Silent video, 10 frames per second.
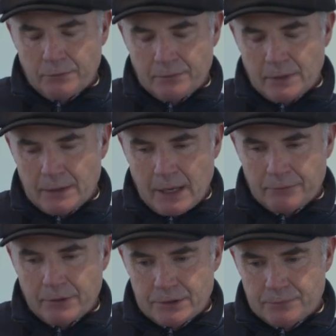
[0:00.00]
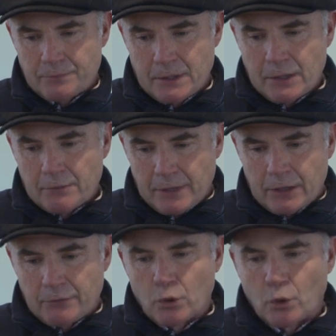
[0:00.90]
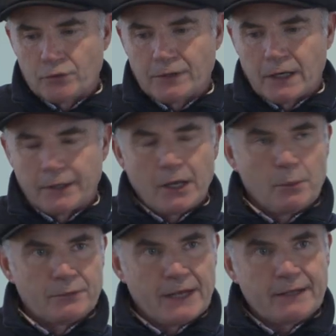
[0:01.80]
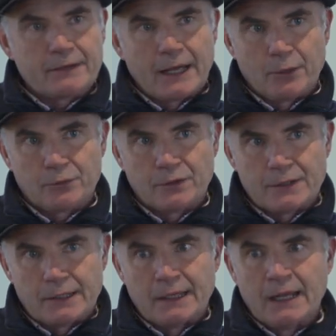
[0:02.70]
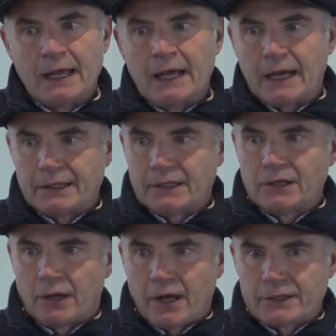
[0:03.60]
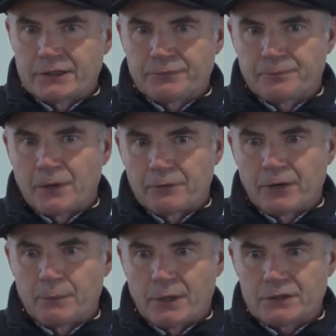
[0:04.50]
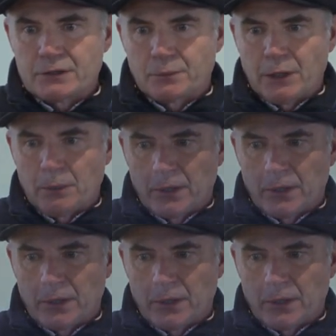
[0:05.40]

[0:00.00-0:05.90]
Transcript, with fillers: of the average value of a horse in our yard was eight thousand, and and you know I just felt very much that we